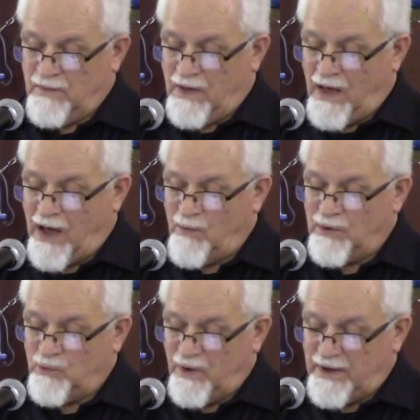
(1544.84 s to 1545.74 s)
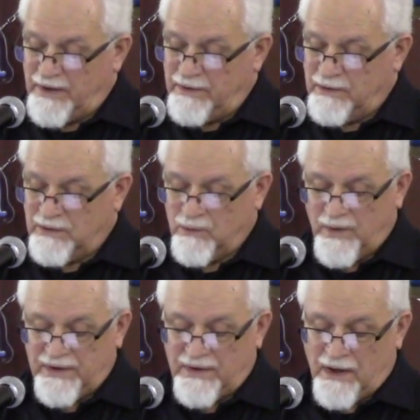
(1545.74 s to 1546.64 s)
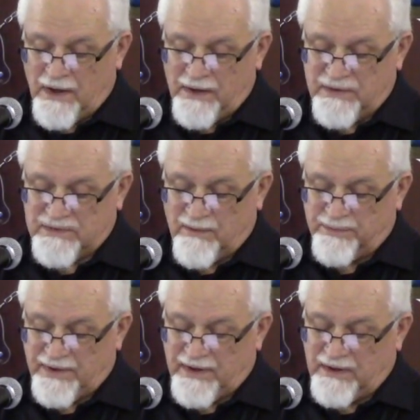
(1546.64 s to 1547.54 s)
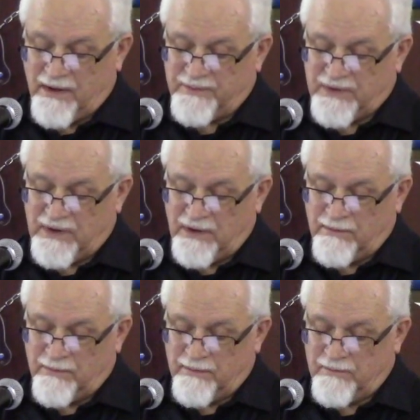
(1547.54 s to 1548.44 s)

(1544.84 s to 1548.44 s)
How and when we die is completely up to Him.